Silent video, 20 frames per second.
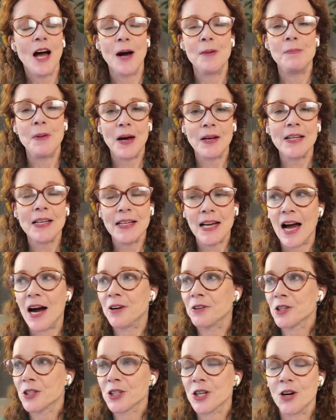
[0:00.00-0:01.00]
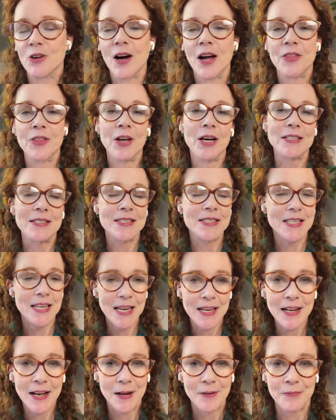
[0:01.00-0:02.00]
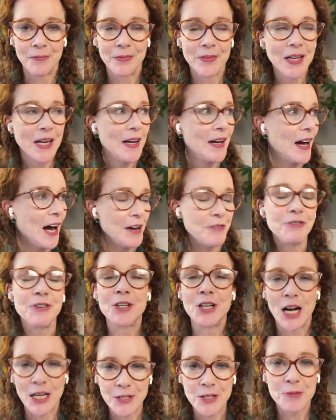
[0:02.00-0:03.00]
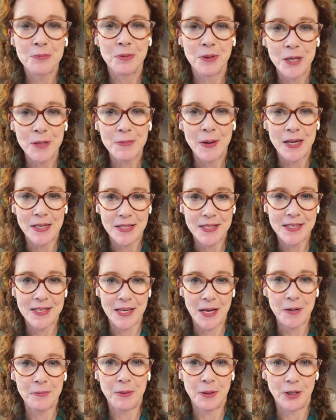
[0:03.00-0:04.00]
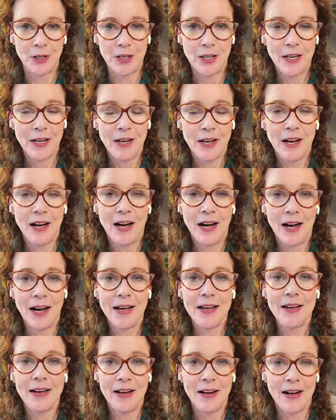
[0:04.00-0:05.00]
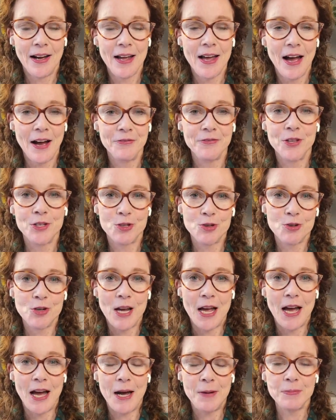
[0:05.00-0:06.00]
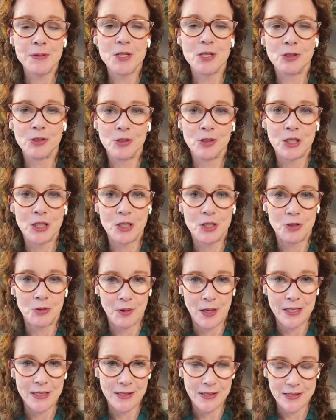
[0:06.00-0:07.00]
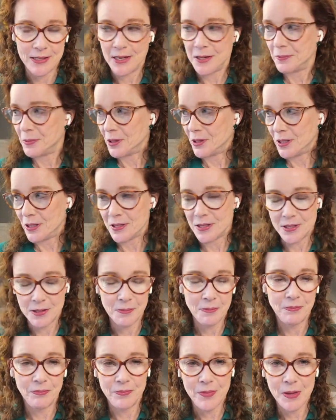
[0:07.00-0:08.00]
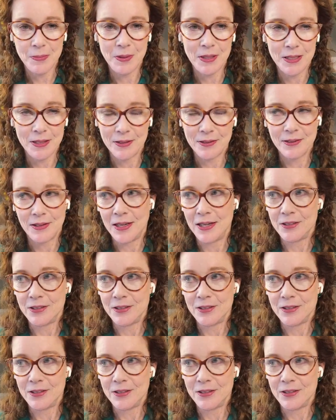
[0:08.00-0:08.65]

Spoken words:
about an hour ago, I thought, damn, I forgot to bring my saber. I have this absolutely great saber. It's maybe,